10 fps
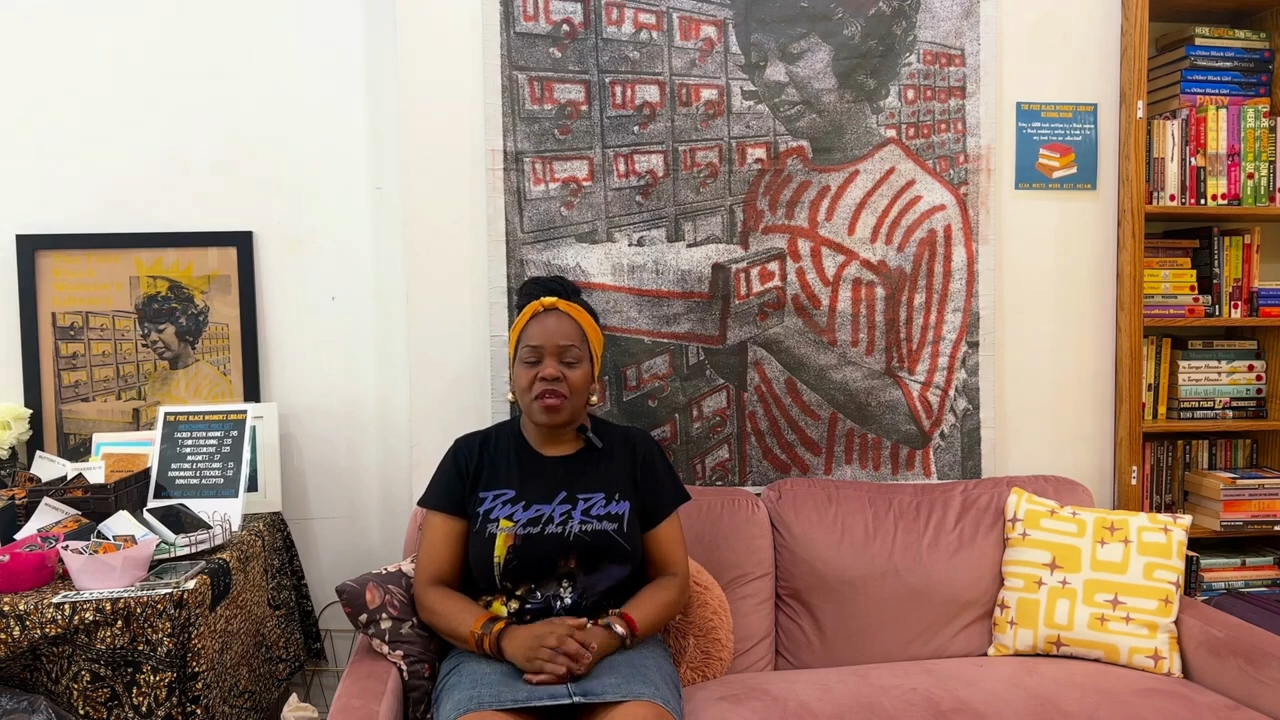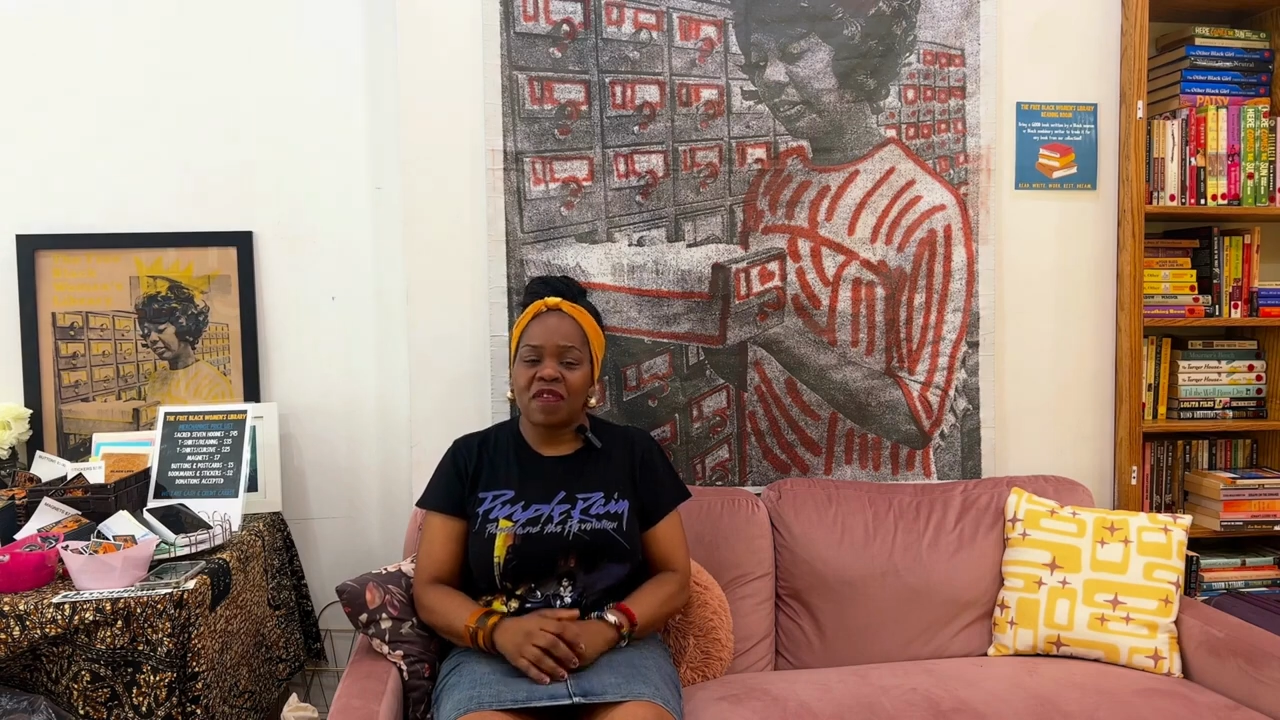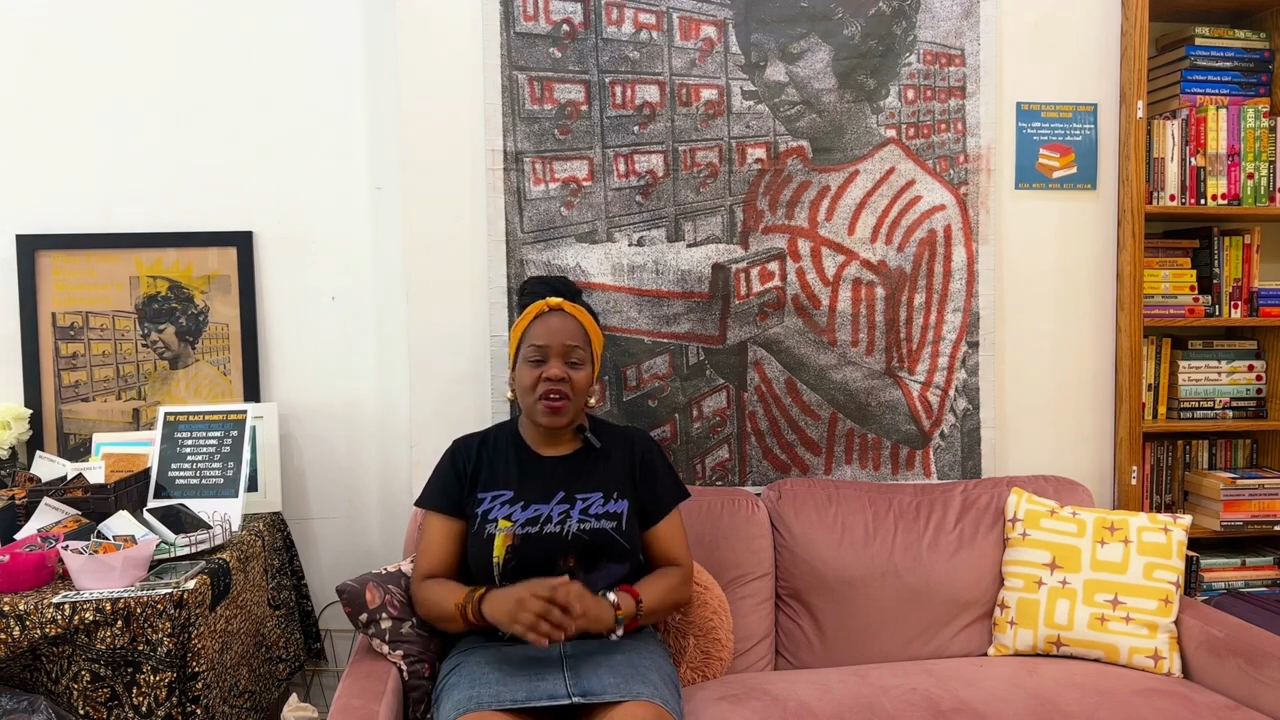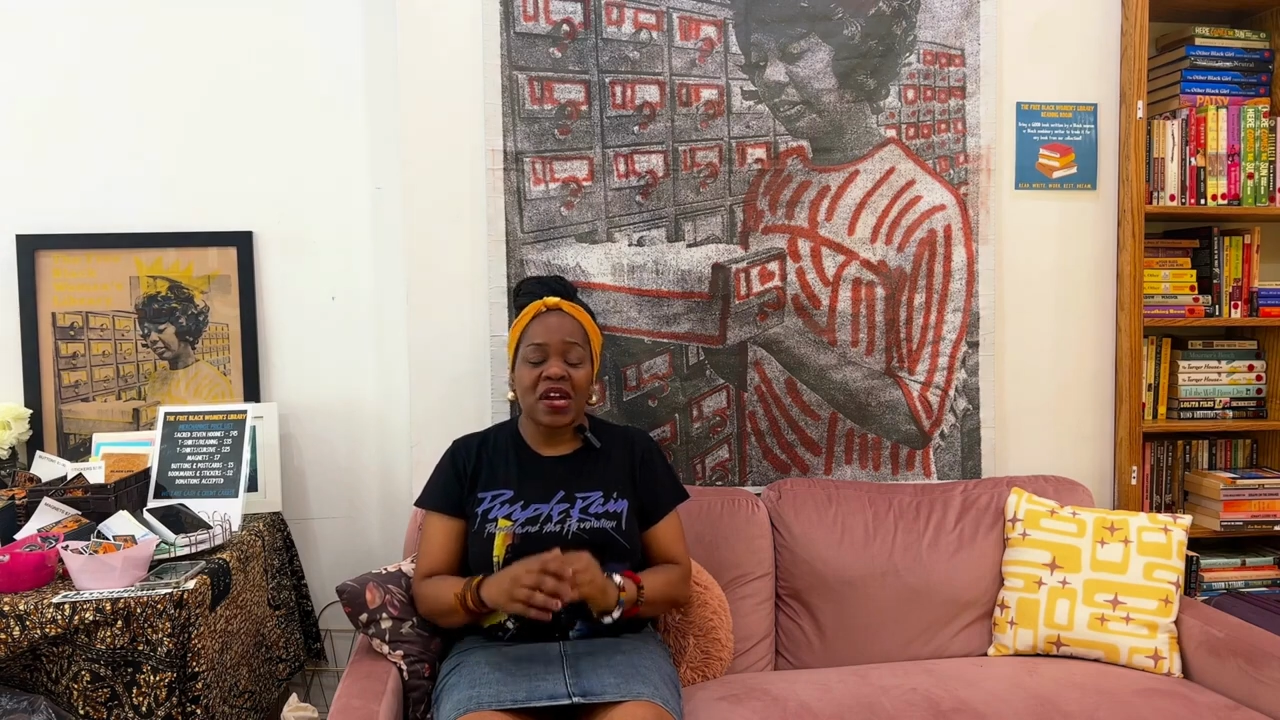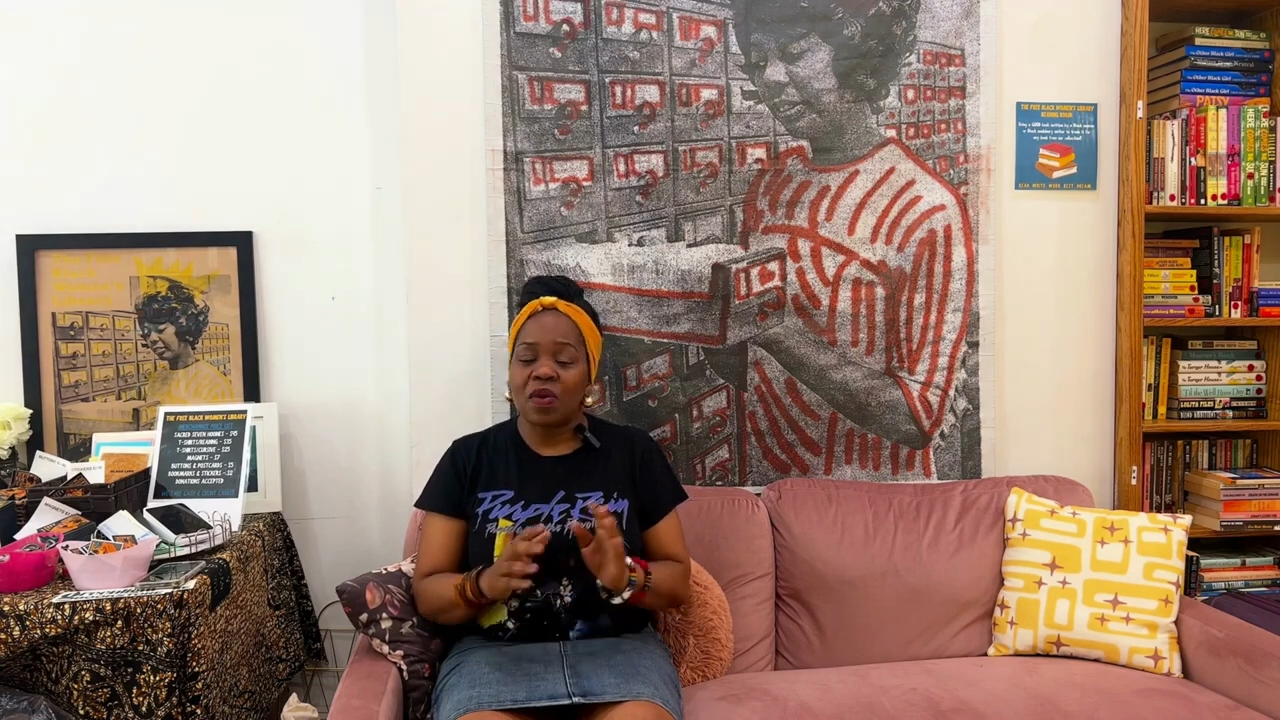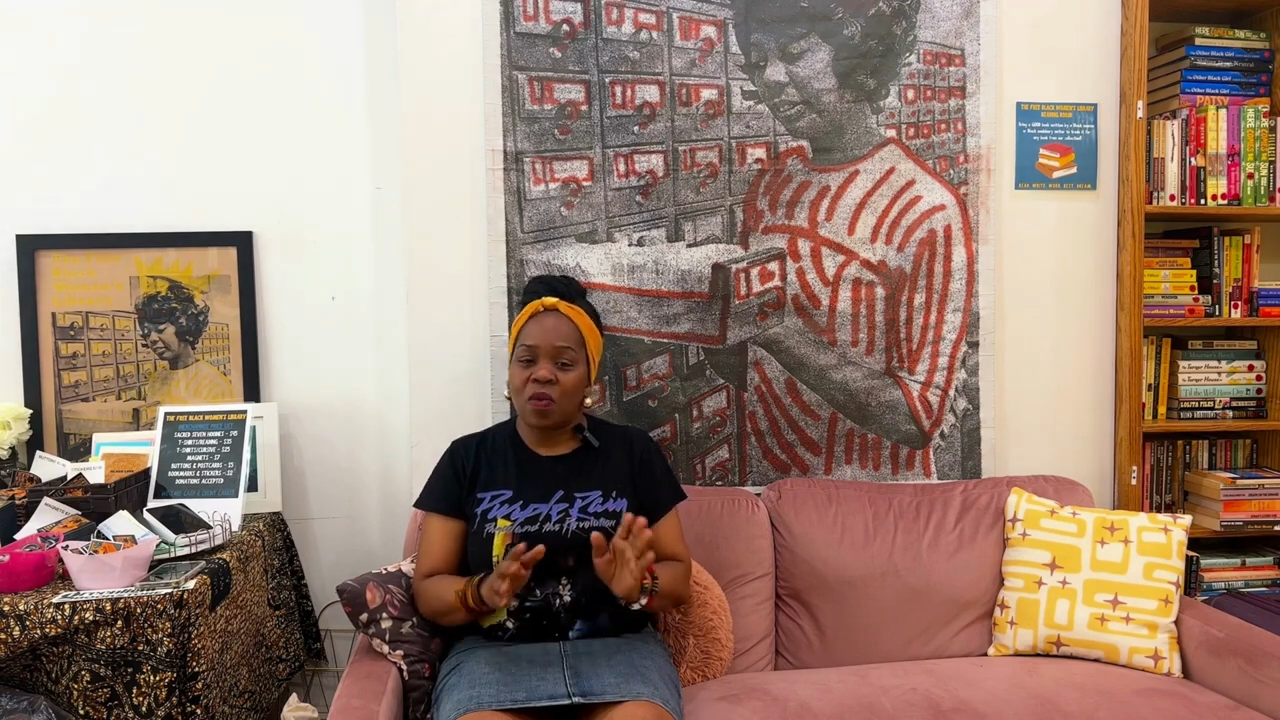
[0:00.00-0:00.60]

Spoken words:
they're very